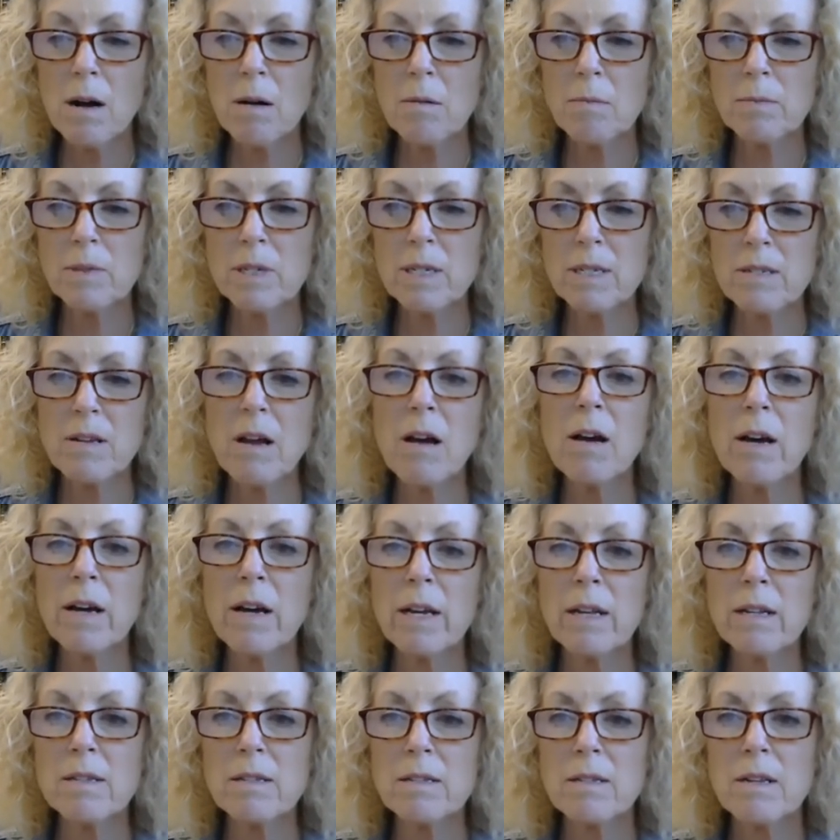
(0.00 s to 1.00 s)

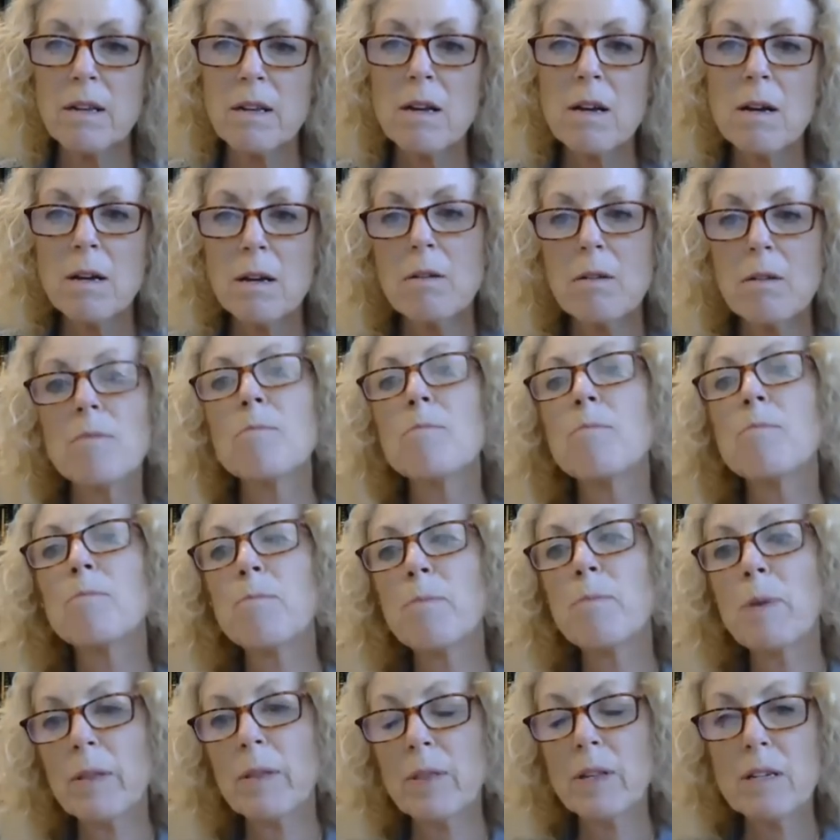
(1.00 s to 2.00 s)
designs,
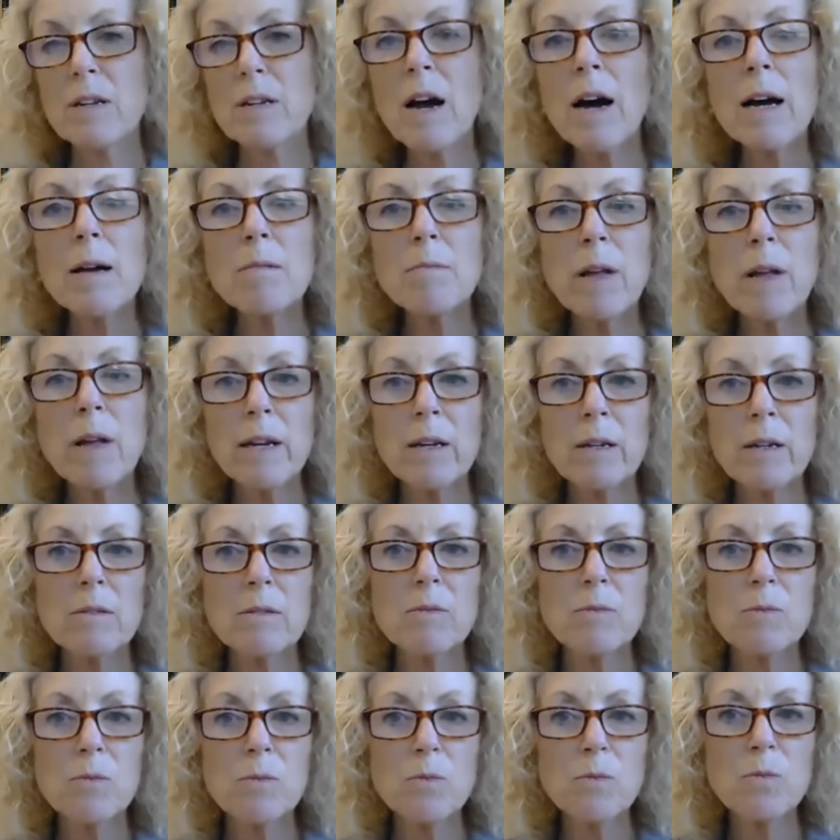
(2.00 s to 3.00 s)
but the timeline
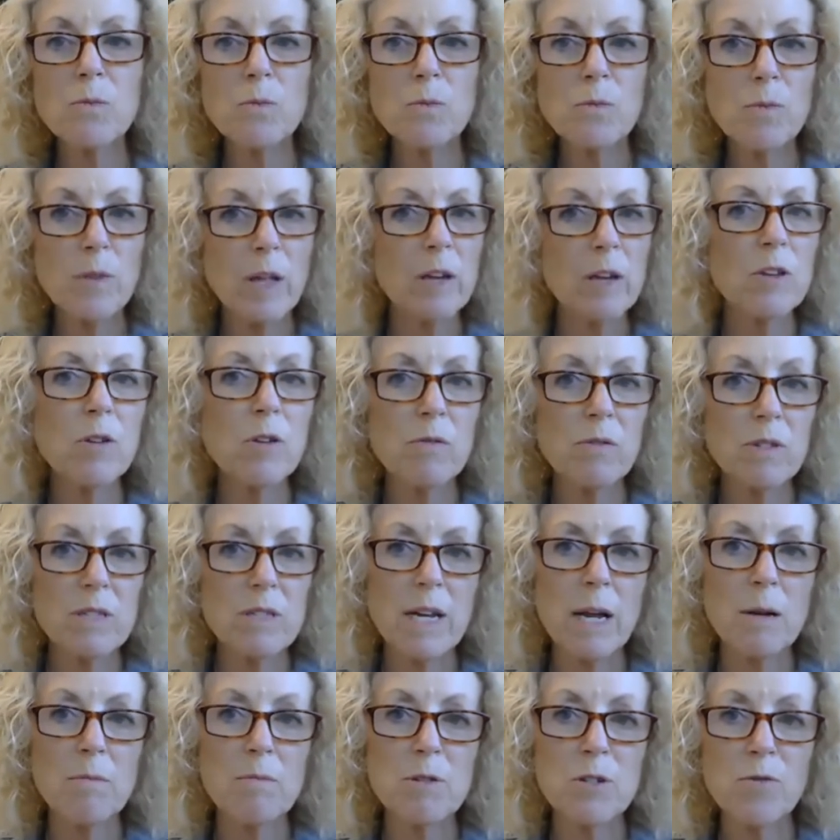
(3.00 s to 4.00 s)
that you've
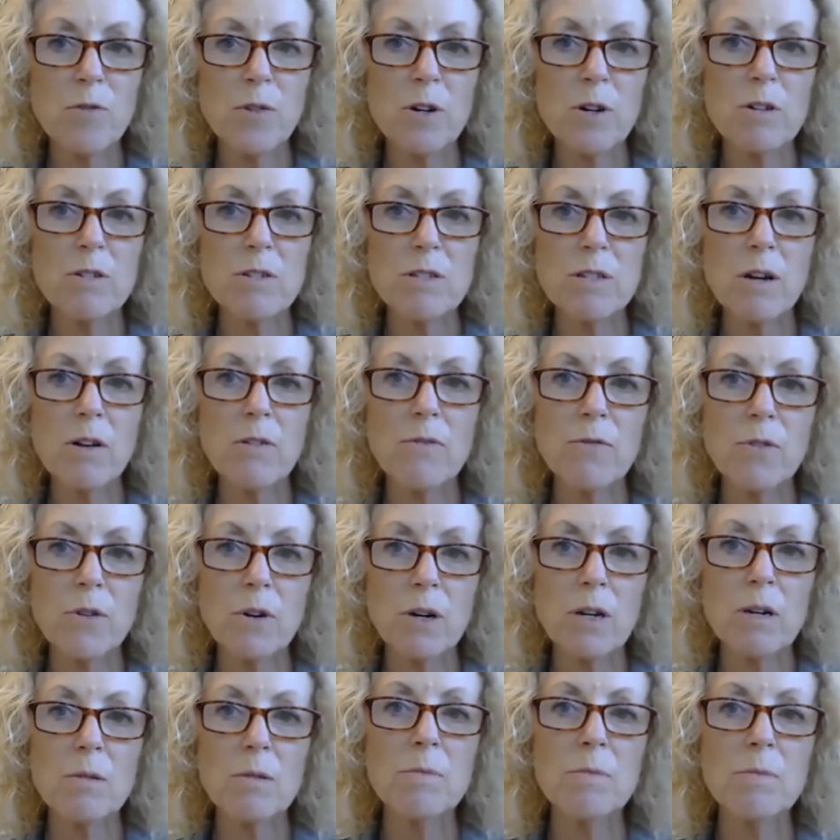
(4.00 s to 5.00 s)
established for yourself
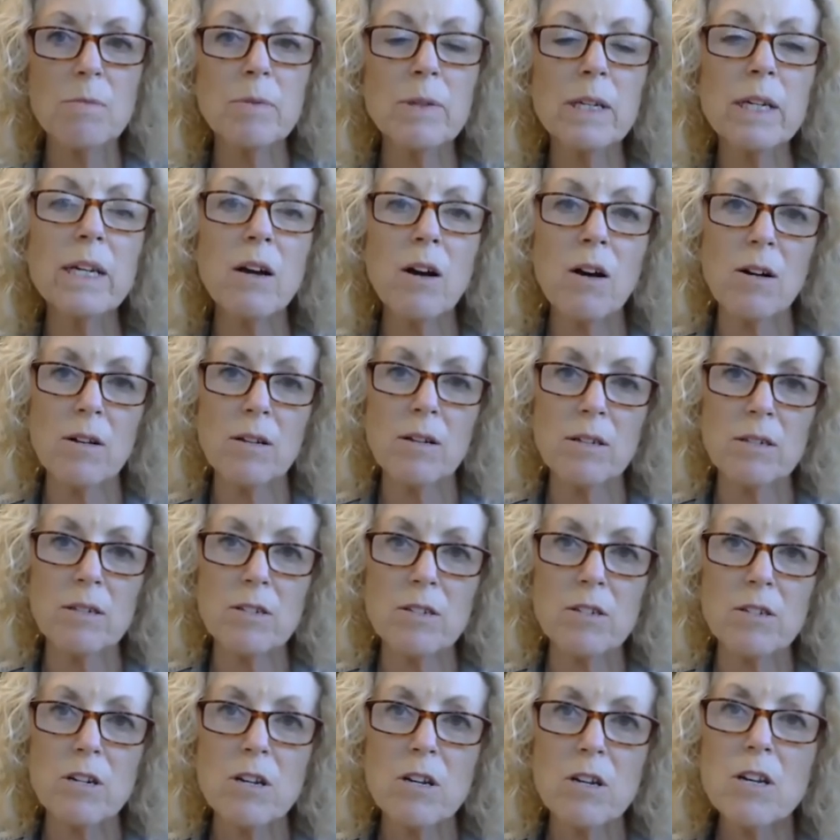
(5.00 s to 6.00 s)
for completing
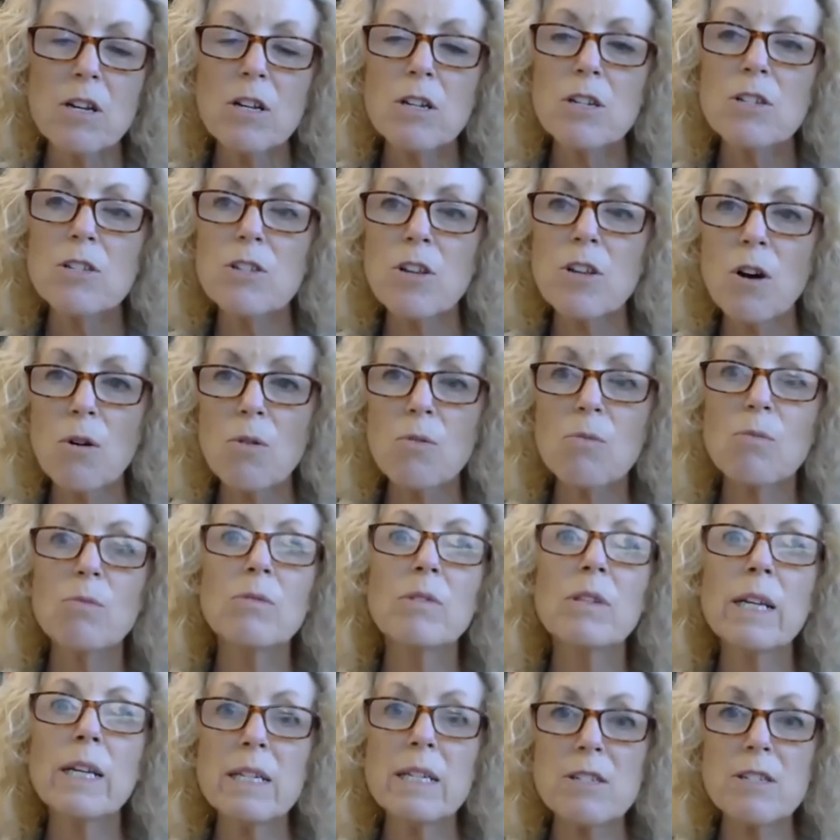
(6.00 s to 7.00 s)
college. So
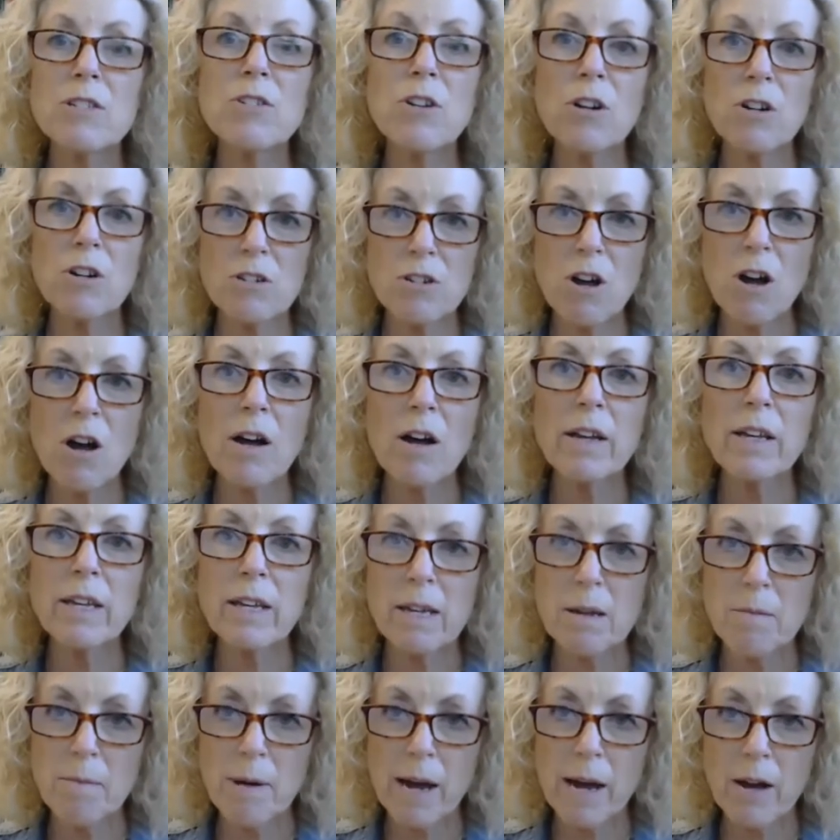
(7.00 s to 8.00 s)
let's start
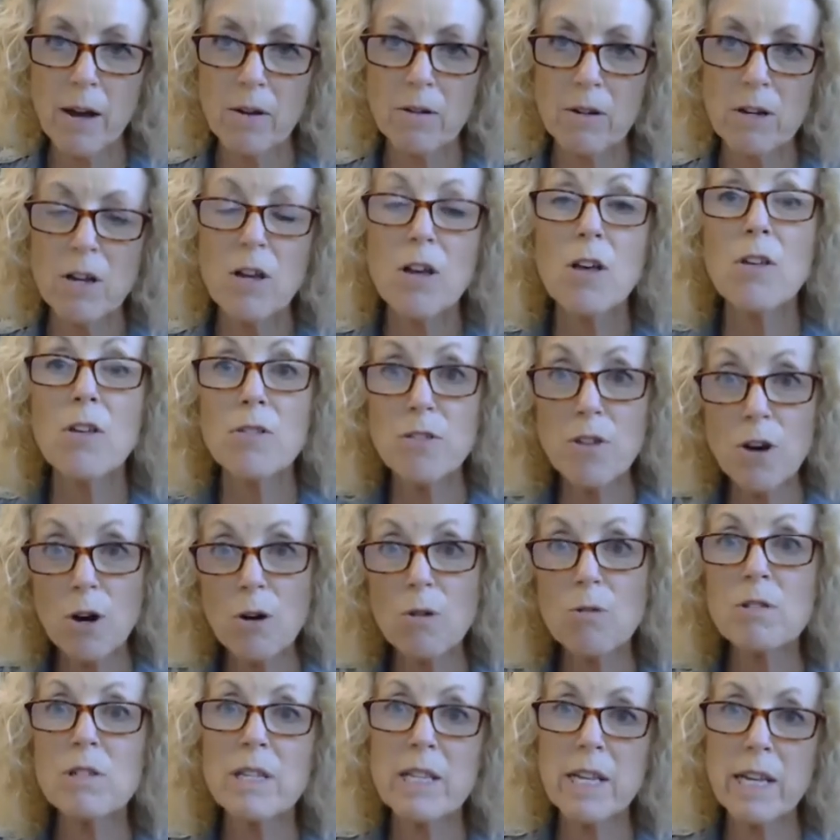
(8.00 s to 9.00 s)
talking about
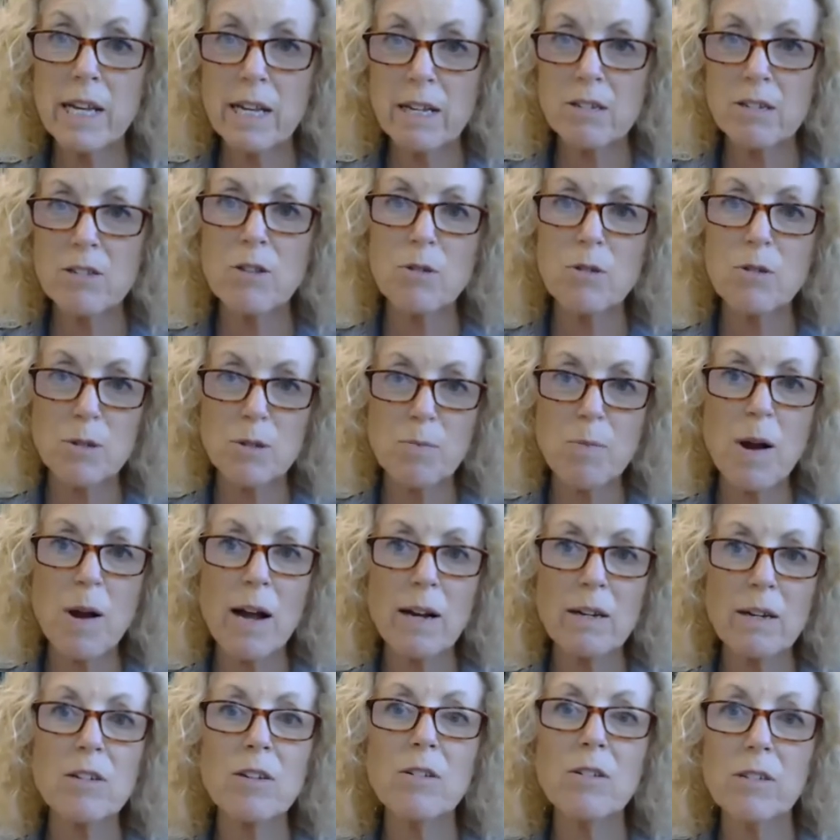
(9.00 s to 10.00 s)
those things, those
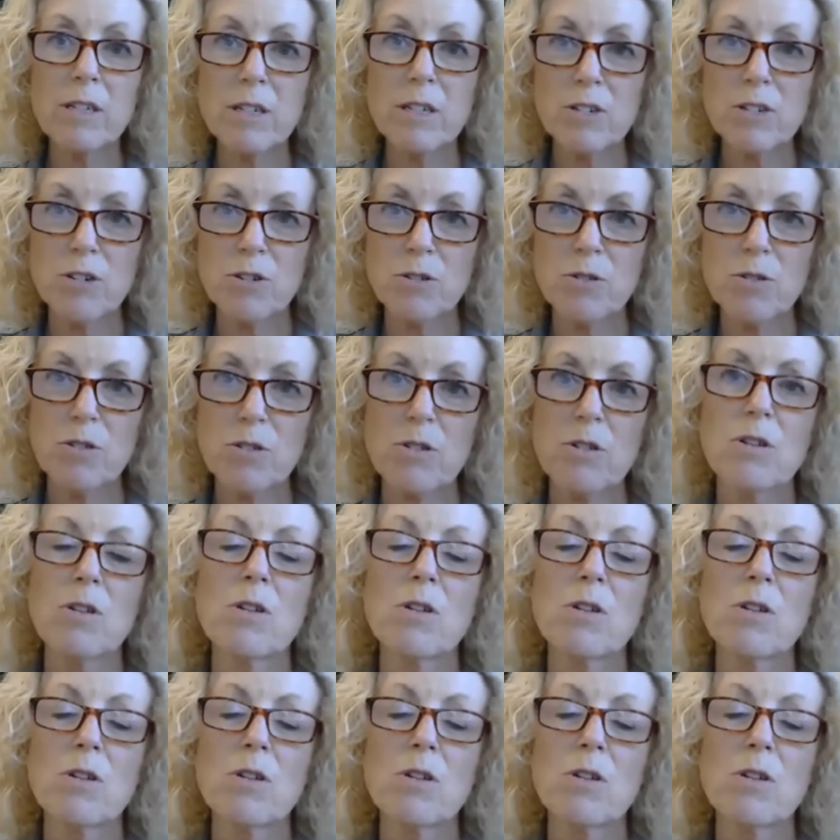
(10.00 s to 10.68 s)
practical issues.